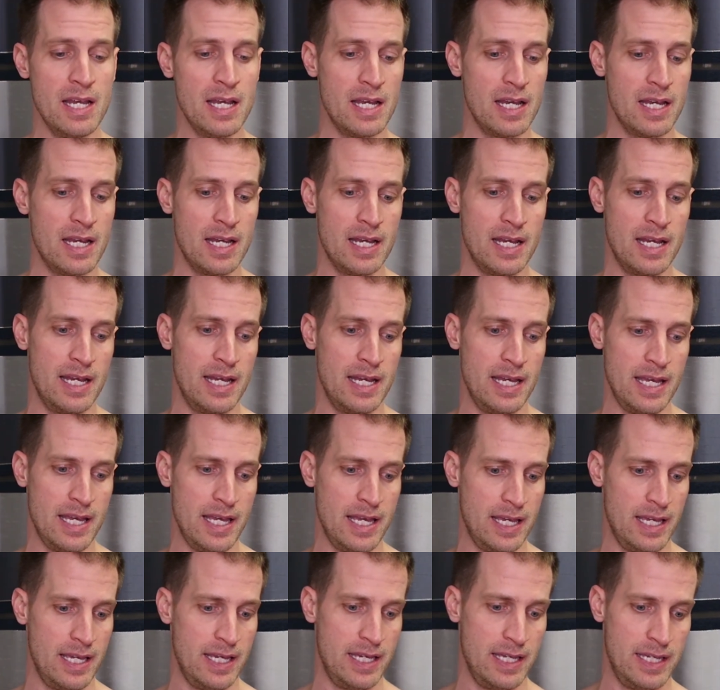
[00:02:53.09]

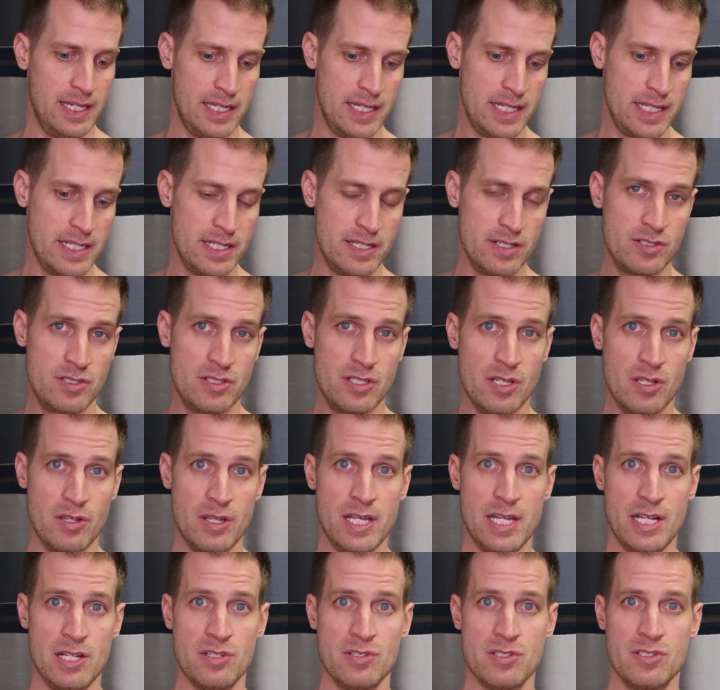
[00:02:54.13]
And so
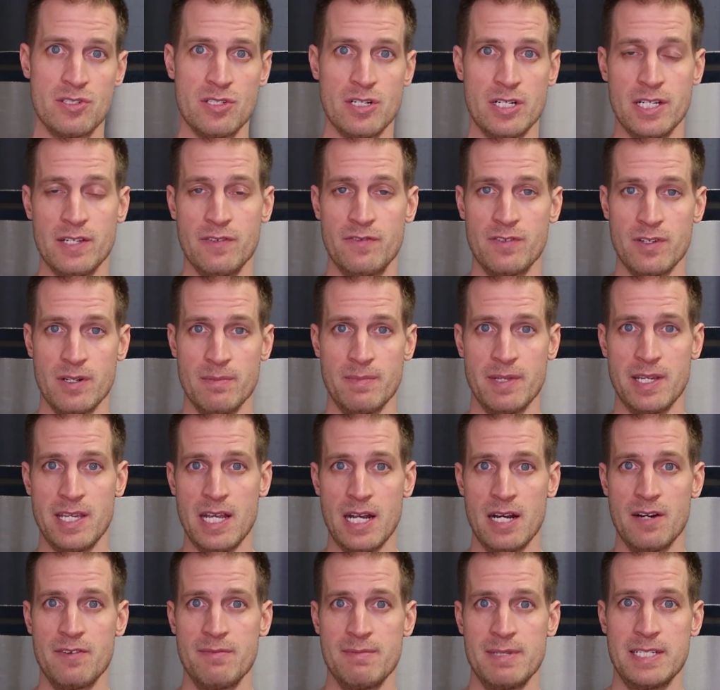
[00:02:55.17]
then starting from the
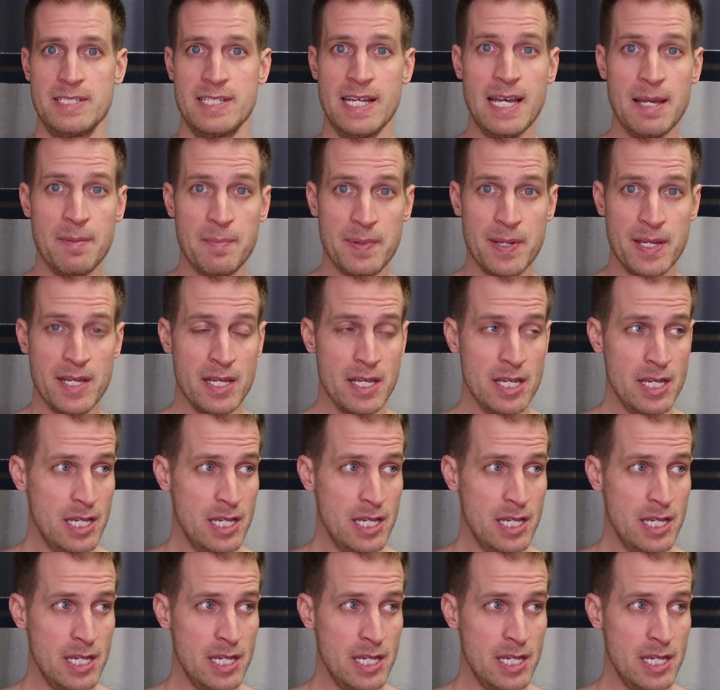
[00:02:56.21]
care from the top.